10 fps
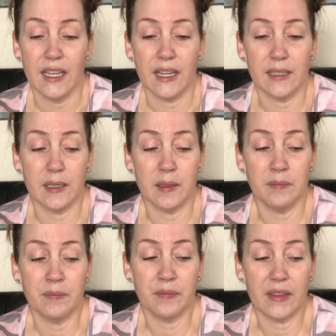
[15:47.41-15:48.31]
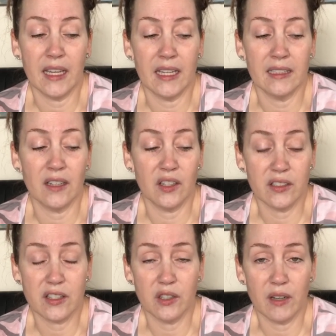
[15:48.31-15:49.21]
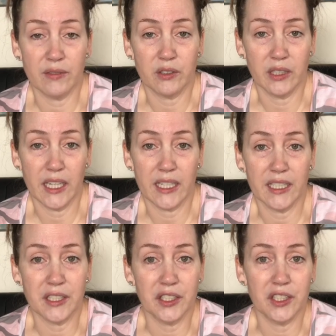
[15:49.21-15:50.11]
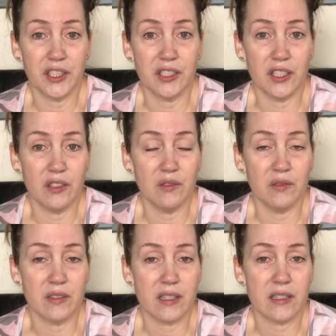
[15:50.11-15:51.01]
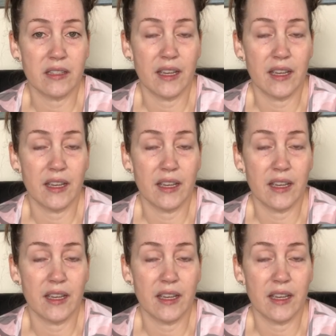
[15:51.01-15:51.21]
And also, I've created a good news